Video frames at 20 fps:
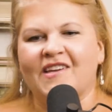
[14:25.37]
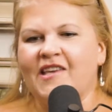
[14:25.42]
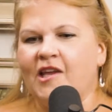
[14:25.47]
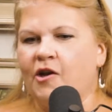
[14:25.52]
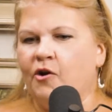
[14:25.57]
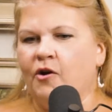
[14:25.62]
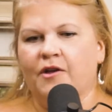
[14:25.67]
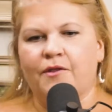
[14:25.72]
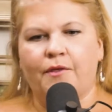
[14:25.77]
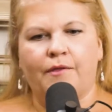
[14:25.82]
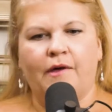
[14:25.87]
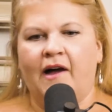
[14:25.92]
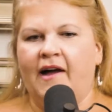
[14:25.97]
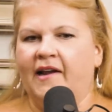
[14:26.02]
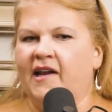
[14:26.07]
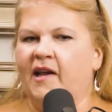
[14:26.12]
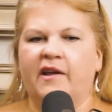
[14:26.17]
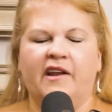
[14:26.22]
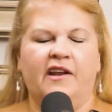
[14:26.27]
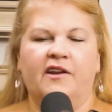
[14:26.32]
year at
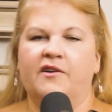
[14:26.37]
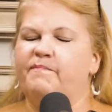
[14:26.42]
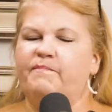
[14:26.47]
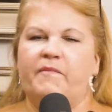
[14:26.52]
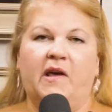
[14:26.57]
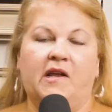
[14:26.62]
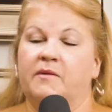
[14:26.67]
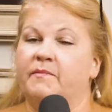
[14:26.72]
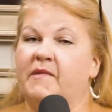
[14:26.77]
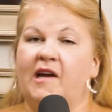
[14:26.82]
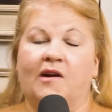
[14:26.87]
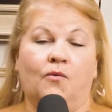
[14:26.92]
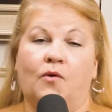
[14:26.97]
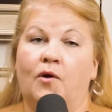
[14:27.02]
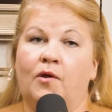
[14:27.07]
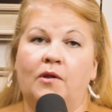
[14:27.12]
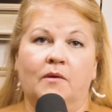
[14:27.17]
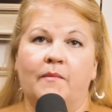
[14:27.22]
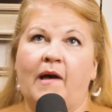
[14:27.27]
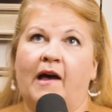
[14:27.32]
THON, I had been in my
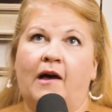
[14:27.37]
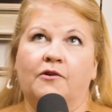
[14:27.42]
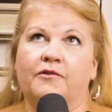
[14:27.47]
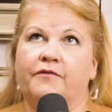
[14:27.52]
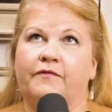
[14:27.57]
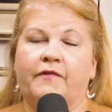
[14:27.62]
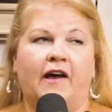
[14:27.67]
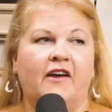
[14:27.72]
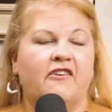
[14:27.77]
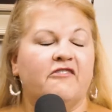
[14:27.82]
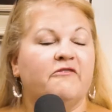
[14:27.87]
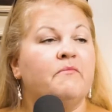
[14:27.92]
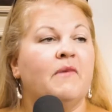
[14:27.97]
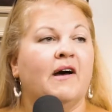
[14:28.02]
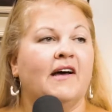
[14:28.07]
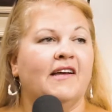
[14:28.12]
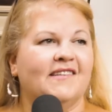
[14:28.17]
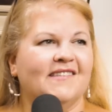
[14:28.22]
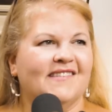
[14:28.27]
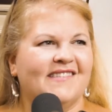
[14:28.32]
role about 5
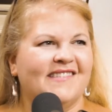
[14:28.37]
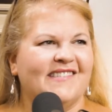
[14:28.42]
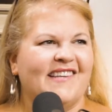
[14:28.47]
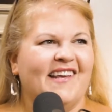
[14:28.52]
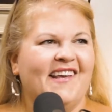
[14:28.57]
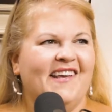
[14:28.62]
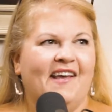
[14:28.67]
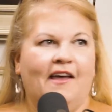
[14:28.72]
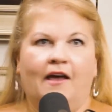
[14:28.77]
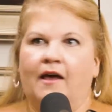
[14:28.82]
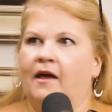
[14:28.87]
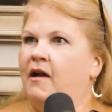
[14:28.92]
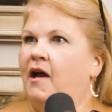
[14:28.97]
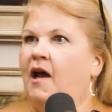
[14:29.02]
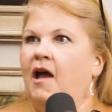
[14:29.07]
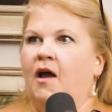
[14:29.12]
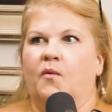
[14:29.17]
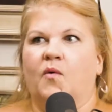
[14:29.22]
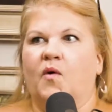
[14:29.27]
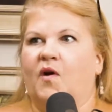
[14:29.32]
months,
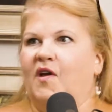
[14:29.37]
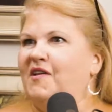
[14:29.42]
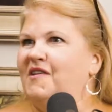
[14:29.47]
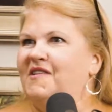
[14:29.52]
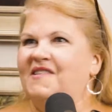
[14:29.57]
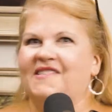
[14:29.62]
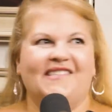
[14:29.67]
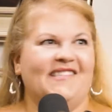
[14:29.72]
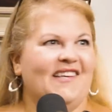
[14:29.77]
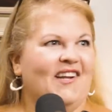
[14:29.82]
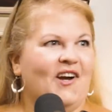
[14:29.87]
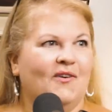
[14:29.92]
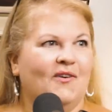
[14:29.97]
and I was